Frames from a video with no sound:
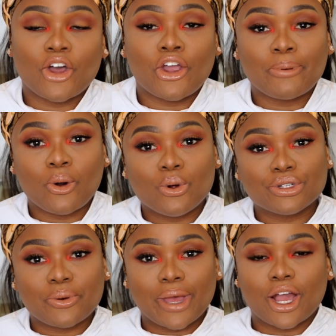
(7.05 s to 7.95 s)
I hope you're all
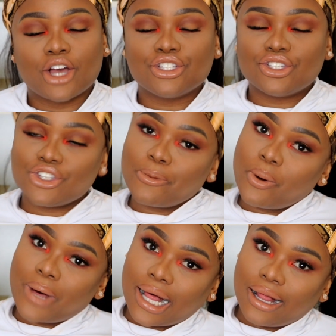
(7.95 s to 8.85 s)
doing
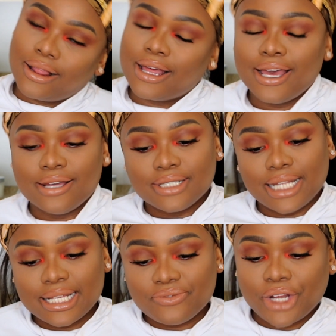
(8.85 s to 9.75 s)
super well.
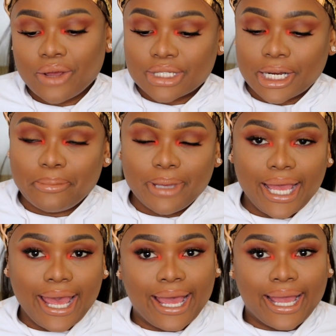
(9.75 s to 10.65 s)
Today's video is going to
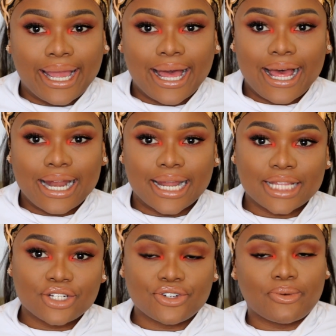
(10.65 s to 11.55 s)
be
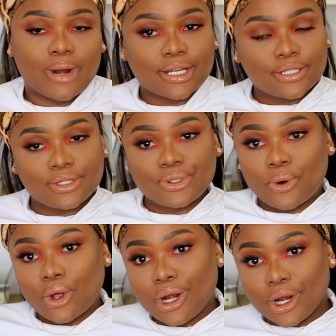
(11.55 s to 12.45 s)
another
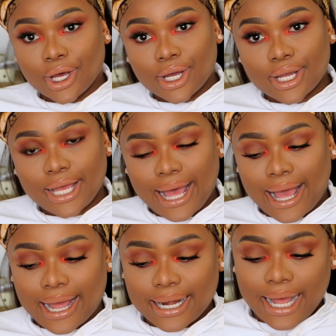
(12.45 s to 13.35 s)
drugstore look,
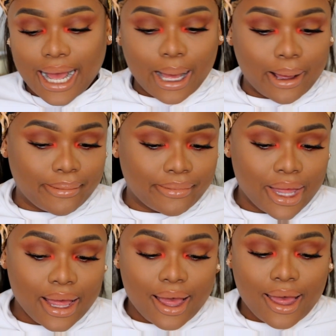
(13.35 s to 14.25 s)
and
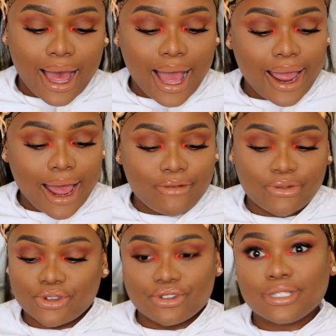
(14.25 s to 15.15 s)
I
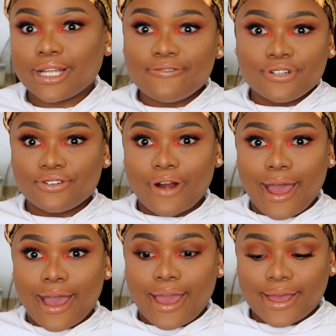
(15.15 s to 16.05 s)
have new stuff to
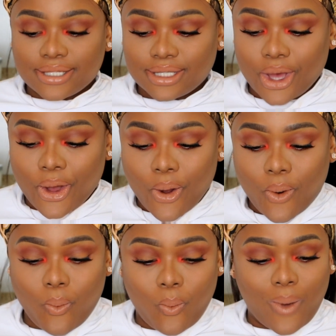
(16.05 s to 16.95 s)
try,
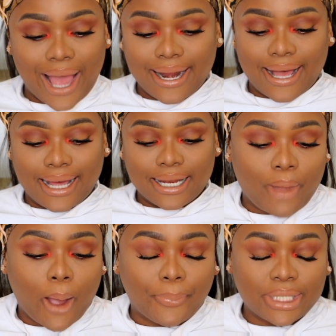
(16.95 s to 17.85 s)
so why
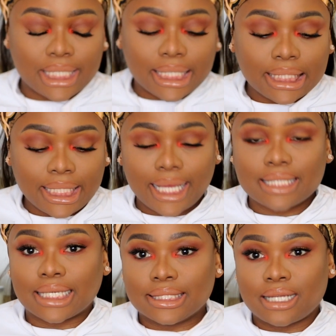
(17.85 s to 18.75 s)
not? I'm particularly
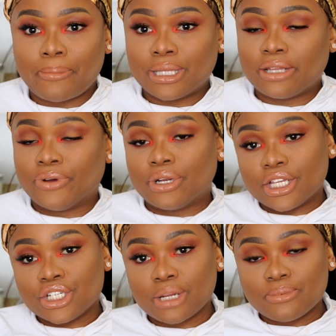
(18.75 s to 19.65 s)
excited about the
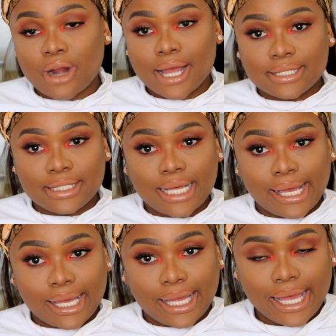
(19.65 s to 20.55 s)
foundation I'm trying
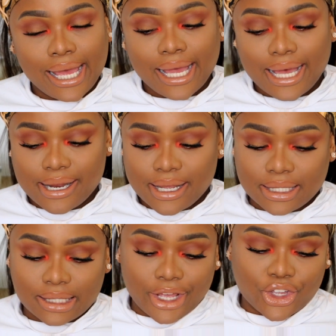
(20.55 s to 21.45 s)
today. It
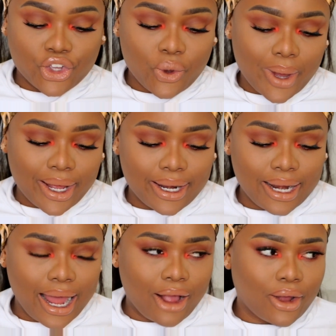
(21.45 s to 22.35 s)
is a new
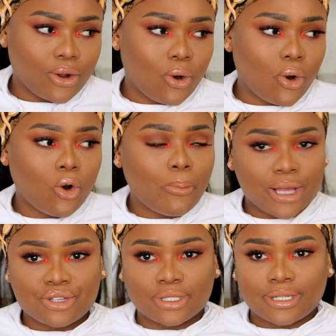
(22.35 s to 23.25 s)
one. I got a whole
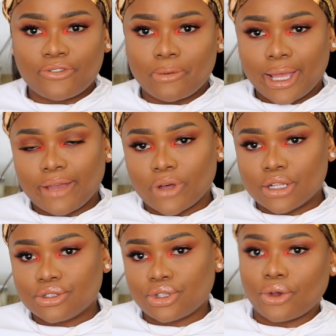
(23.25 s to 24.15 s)
bunch of stuff from
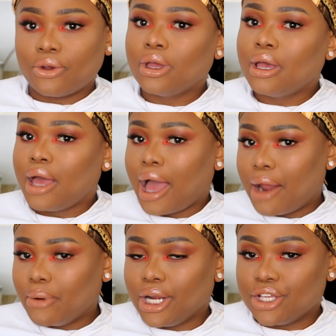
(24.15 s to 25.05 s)
AVON, so
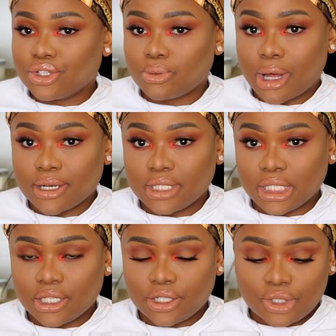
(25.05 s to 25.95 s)
I really just
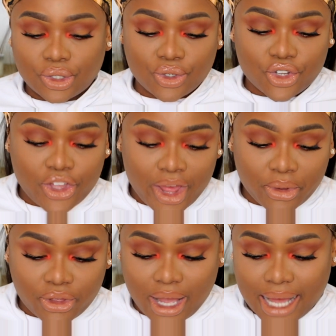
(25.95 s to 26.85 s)
wanted to share that
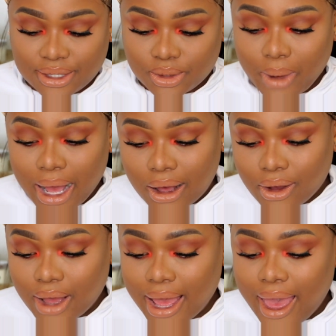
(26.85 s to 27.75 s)
with you guys as
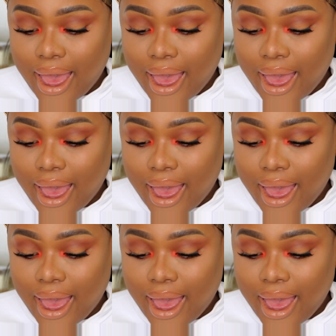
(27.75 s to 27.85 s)
well.